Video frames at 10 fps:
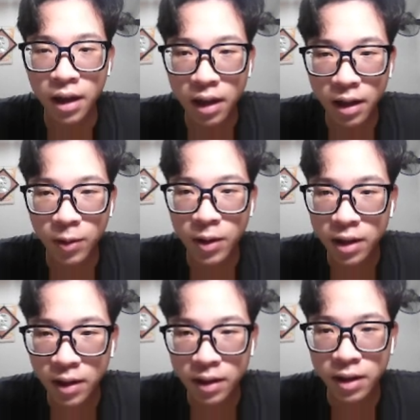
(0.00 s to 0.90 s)
One
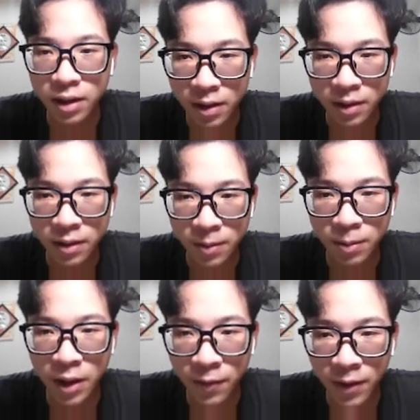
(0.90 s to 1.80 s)
of the
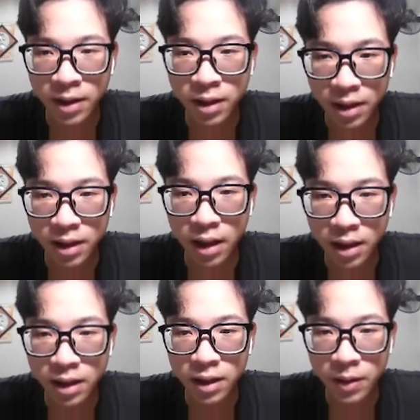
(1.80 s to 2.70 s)
benefits is that
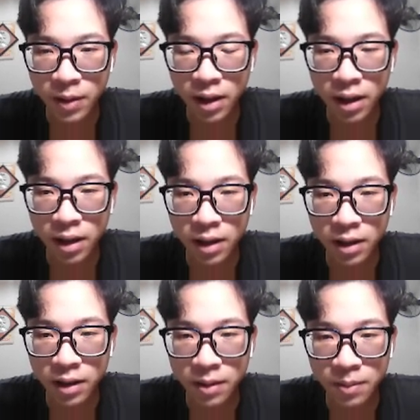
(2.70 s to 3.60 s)
you can
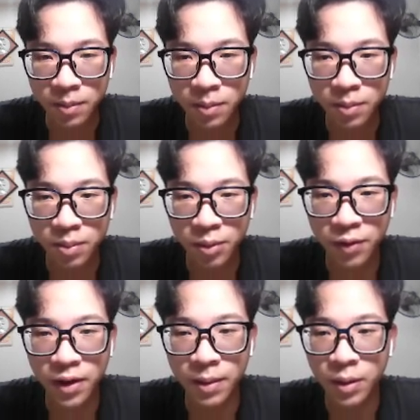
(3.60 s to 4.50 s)

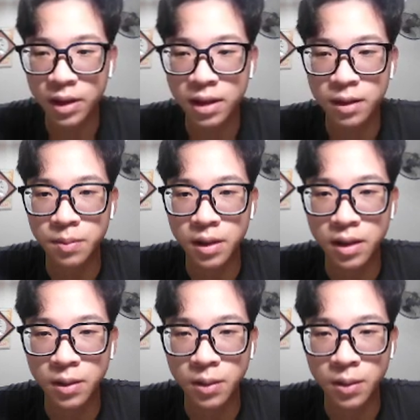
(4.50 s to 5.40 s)
provide more
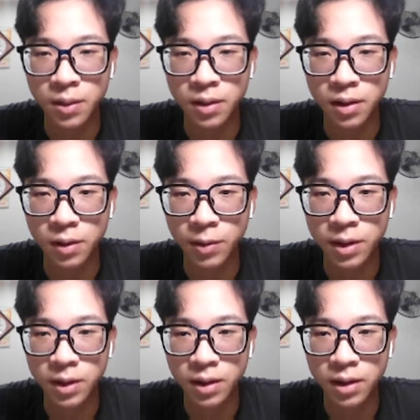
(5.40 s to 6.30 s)
adjustment to the
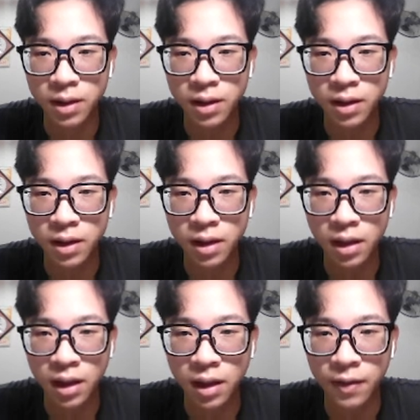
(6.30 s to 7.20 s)
results.
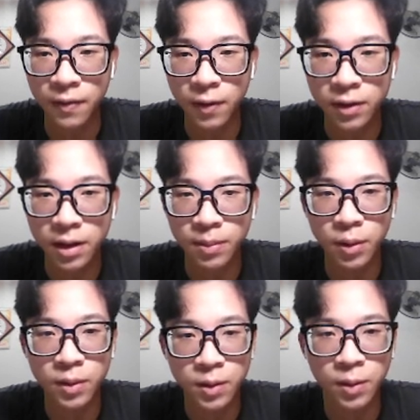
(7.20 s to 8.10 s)
For example,
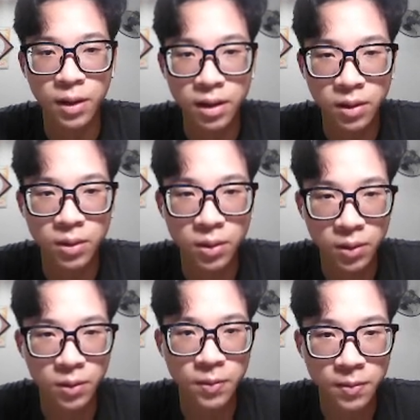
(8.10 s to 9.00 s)
if you want
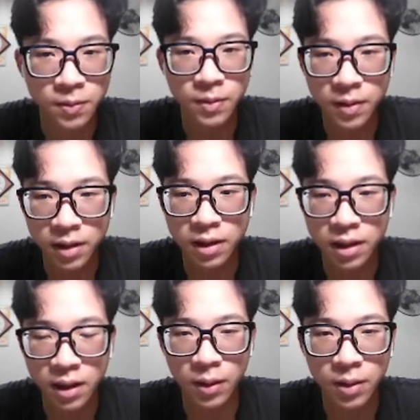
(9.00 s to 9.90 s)
to
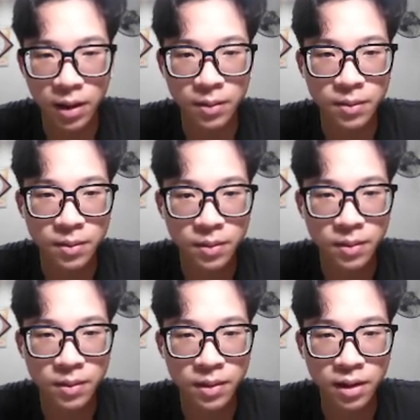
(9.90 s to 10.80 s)
show them
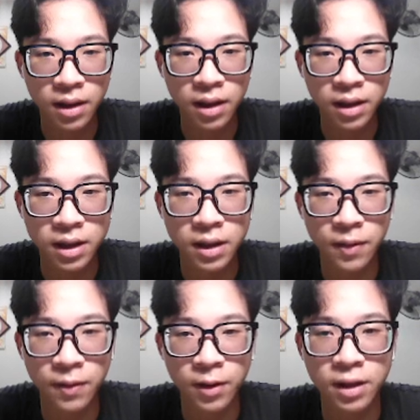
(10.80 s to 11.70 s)
some
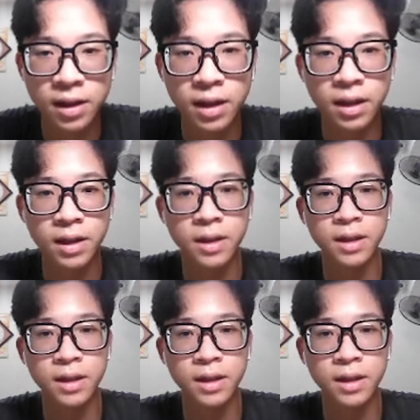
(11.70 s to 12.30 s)
further thing